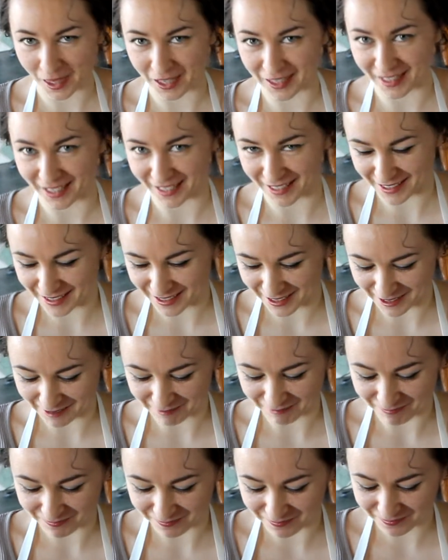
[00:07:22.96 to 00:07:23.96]
Nice.
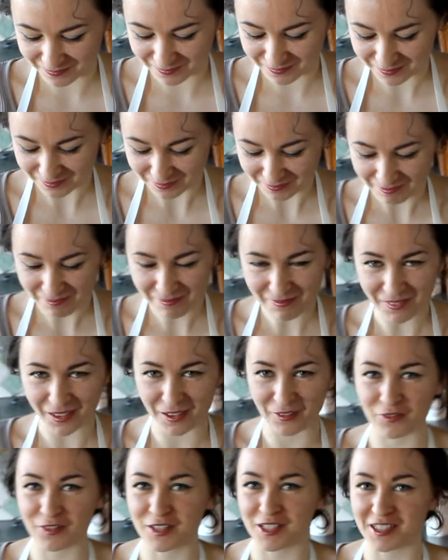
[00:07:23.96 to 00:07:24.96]
I'll
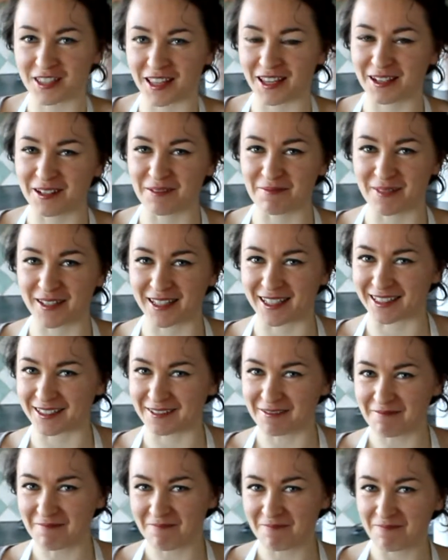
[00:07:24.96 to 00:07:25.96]
finish that in a minute.
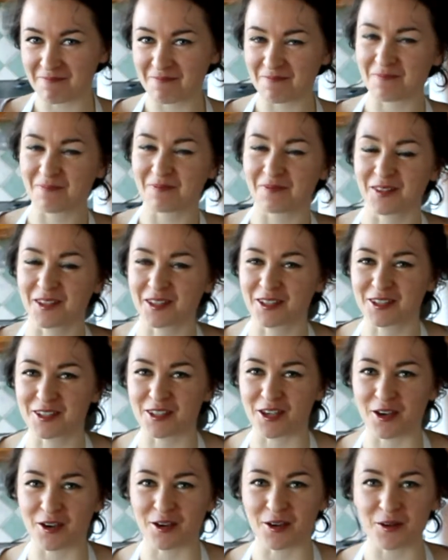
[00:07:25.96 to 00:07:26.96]

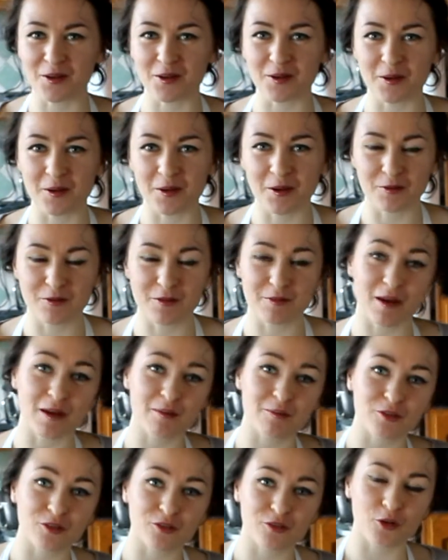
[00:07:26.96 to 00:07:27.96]
So
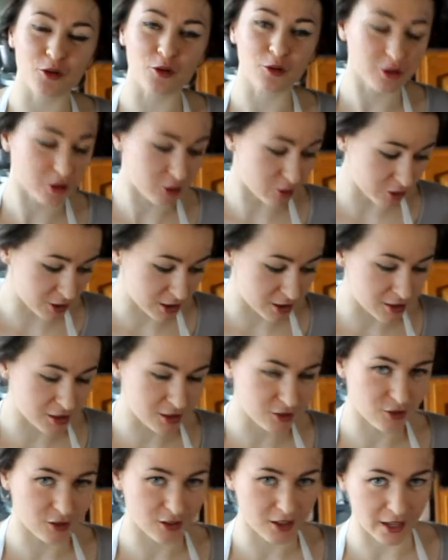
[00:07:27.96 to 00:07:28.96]
remember, for all the
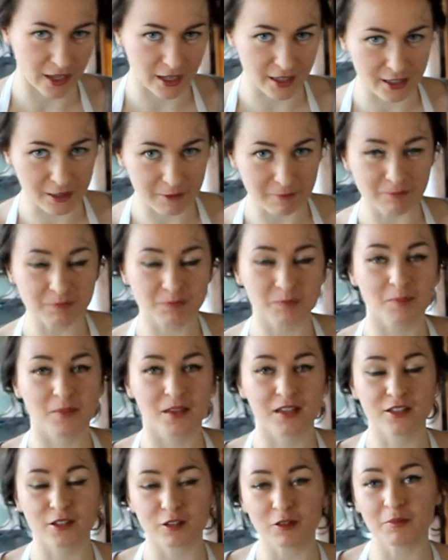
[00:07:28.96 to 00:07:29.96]
quantities for the cake,
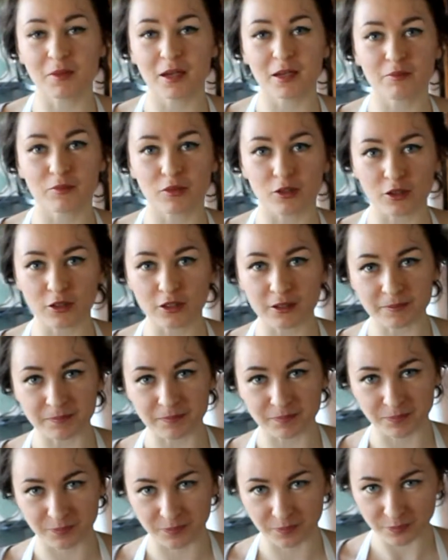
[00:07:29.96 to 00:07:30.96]
it's all on my blog,
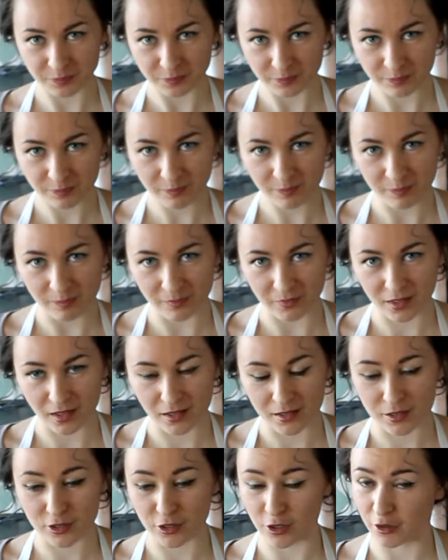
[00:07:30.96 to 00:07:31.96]

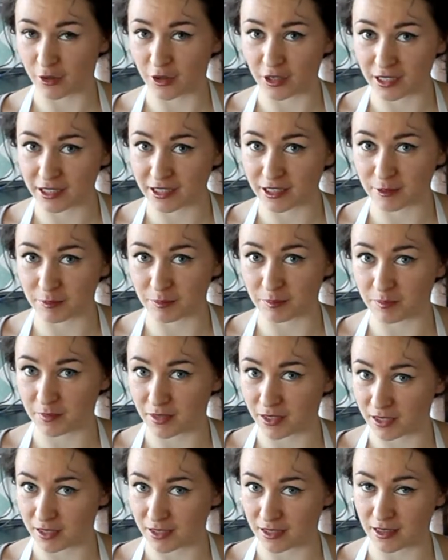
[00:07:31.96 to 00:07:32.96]
so the link
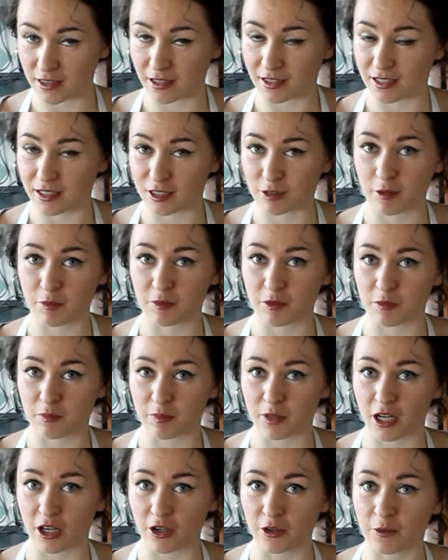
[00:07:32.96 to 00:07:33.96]
is in the description
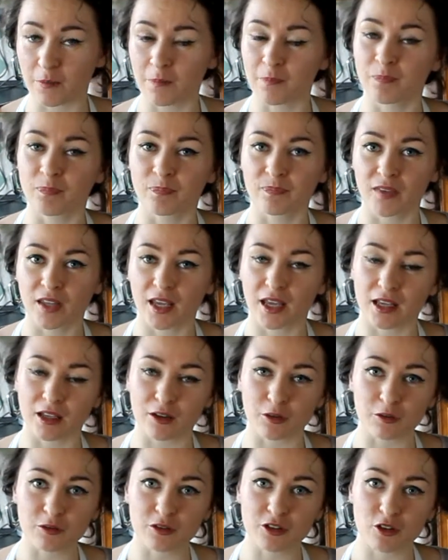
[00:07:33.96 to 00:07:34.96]
below. And
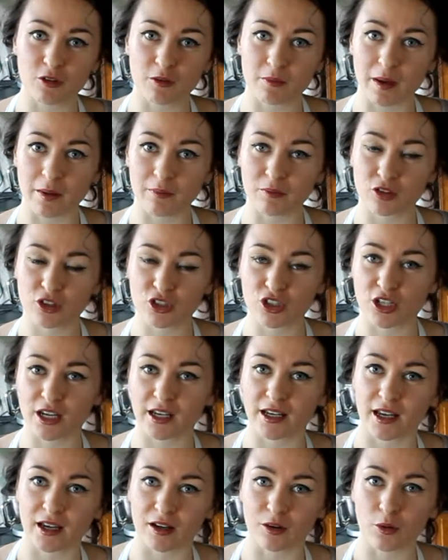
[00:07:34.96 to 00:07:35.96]
also remember to
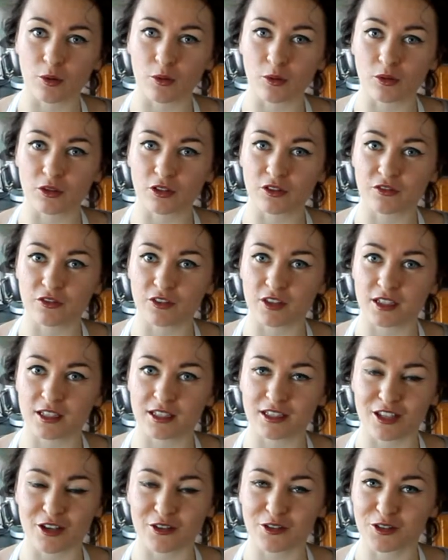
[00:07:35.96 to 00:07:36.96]
check out all of the
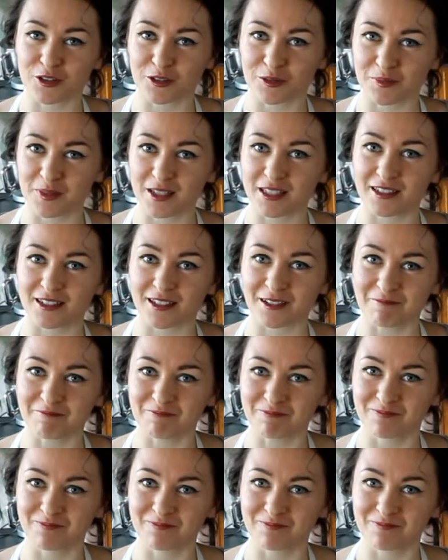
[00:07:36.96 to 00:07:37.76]
social media